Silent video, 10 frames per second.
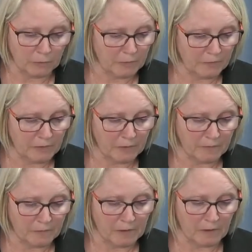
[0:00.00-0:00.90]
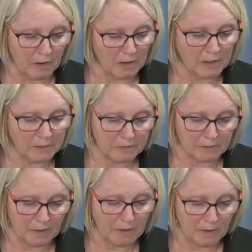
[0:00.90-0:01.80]
were fearing for their
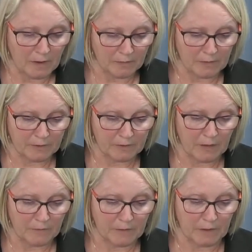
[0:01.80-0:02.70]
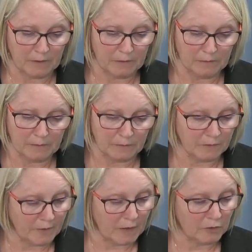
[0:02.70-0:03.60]
lives and the safety of the
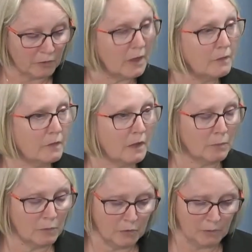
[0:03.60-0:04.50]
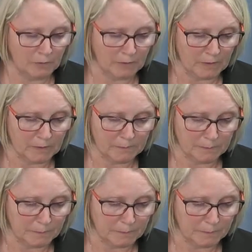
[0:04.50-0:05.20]
Factor 8 that they were using.